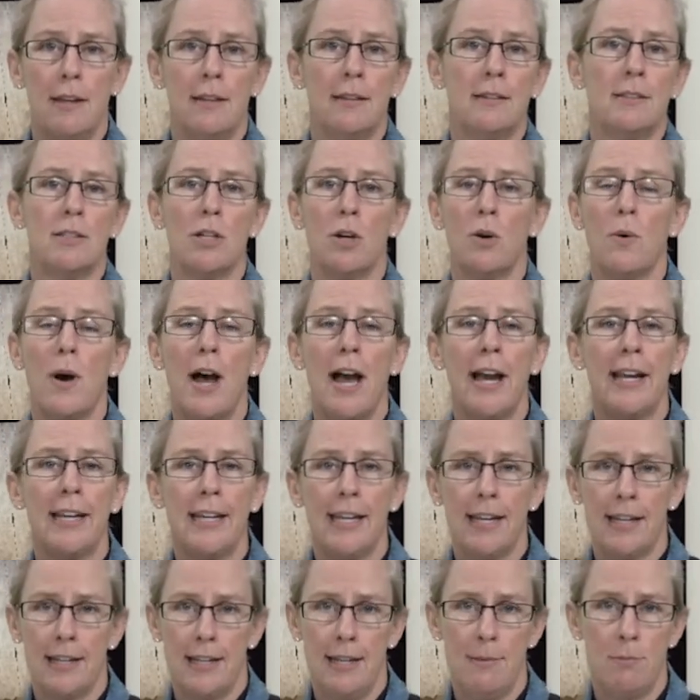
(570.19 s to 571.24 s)
so I
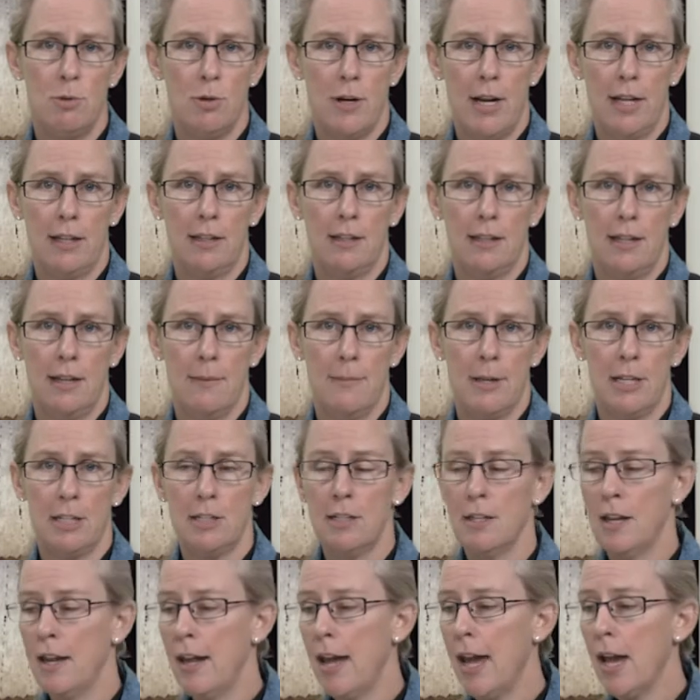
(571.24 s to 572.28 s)
can't keep track of the image.
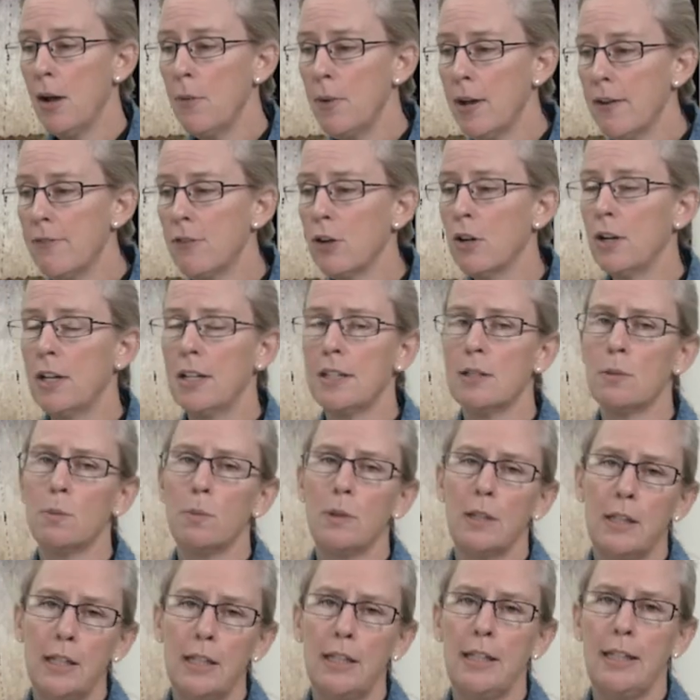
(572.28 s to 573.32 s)
However, it's
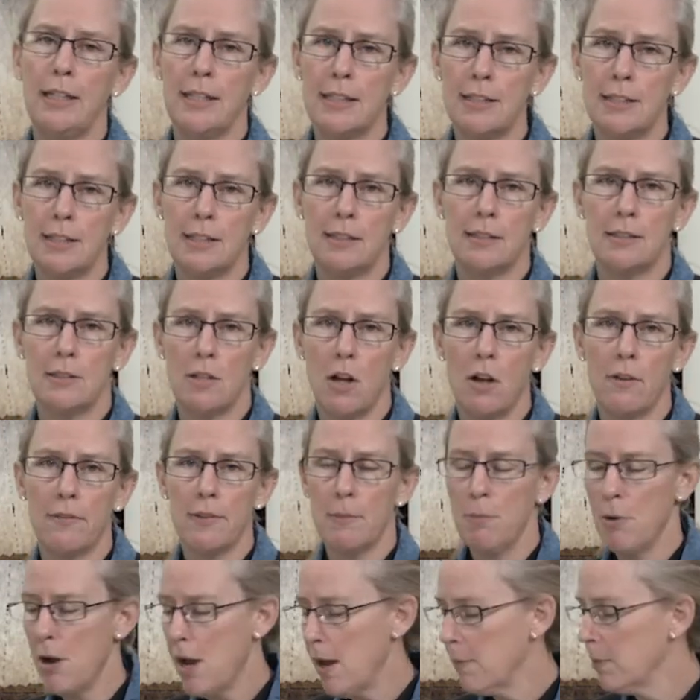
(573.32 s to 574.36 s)
really easy to solve the
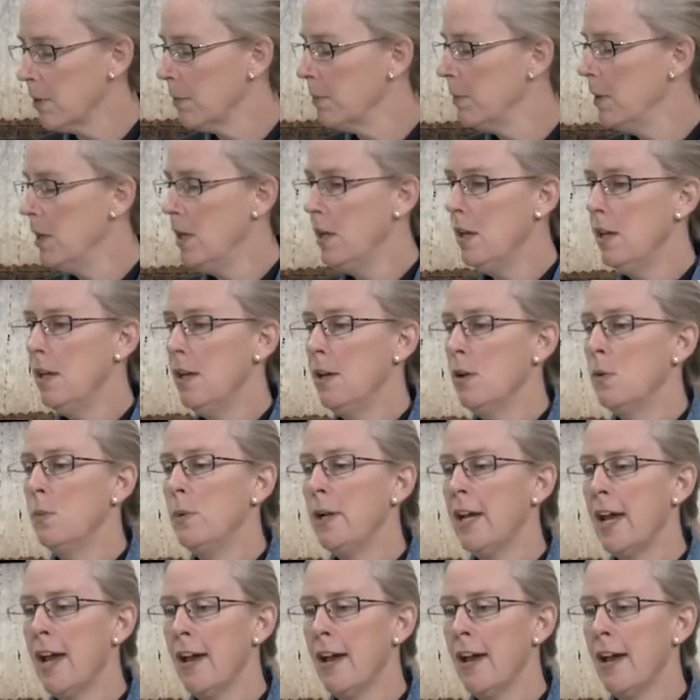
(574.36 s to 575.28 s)
problem. We